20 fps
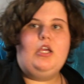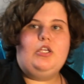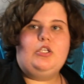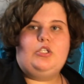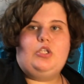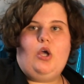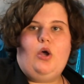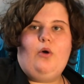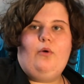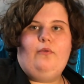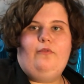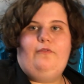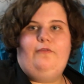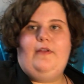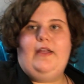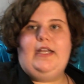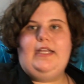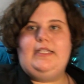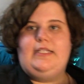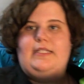So
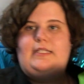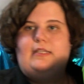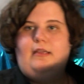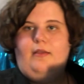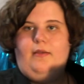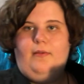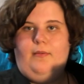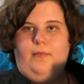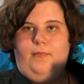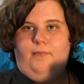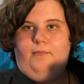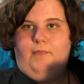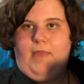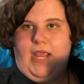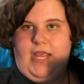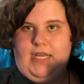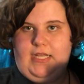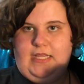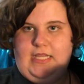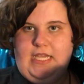Finis
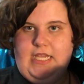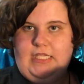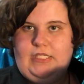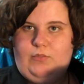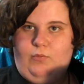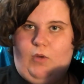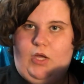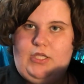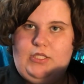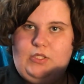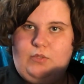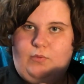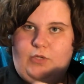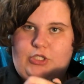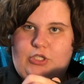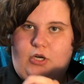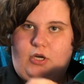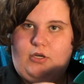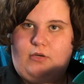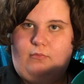made these ones,
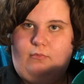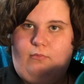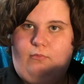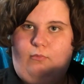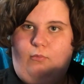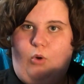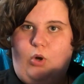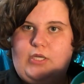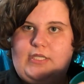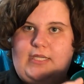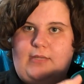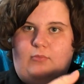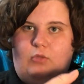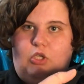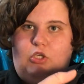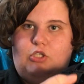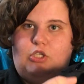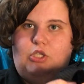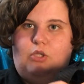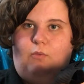which are more
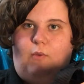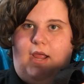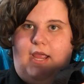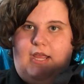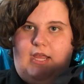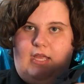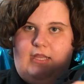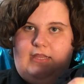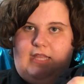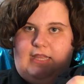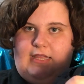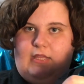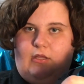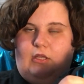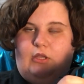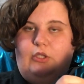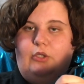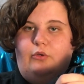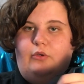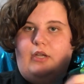similar to the way that the
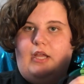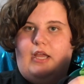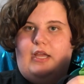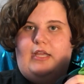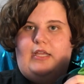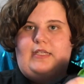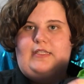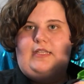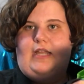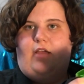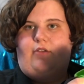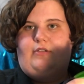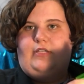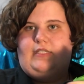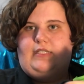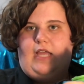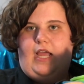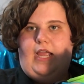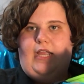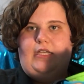Luna is now
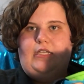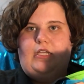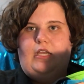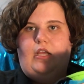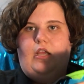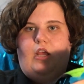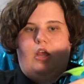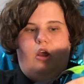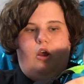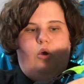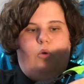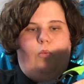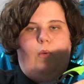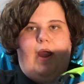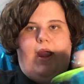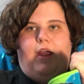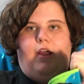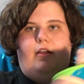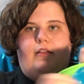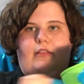designed,
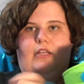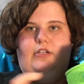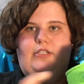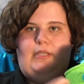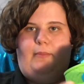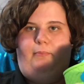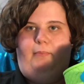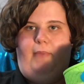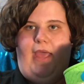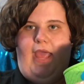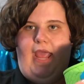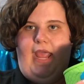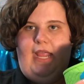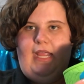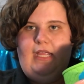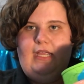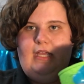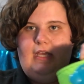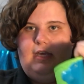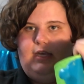where there's a
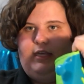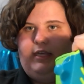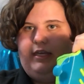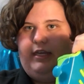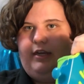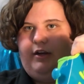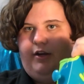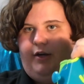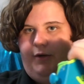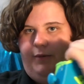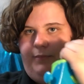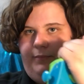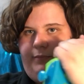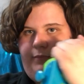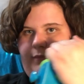peg here